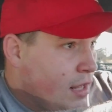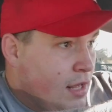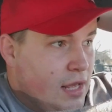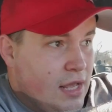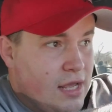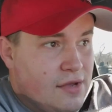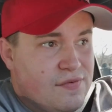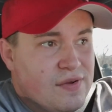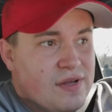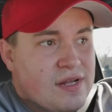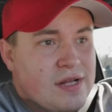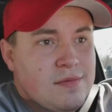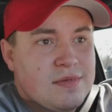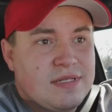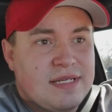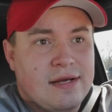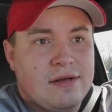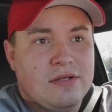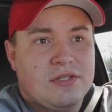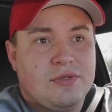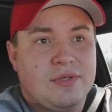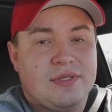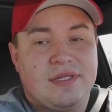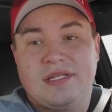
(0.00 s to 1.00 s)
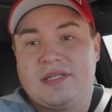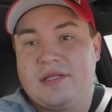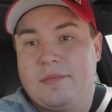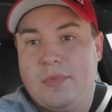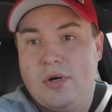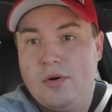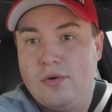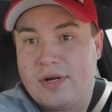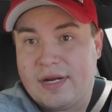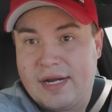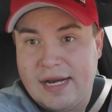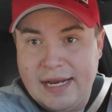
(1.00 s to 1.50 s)
If it comes down to it that the
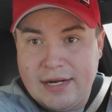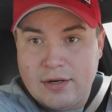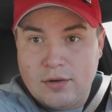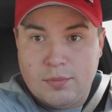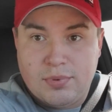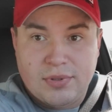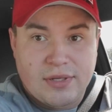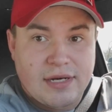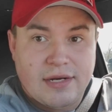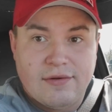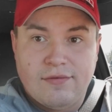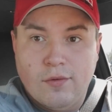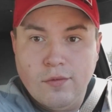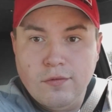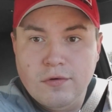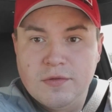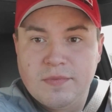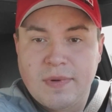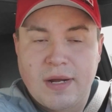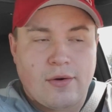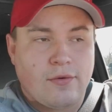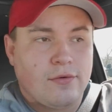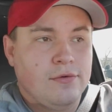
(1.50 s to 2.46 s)
motor can handle plenty of horsepower,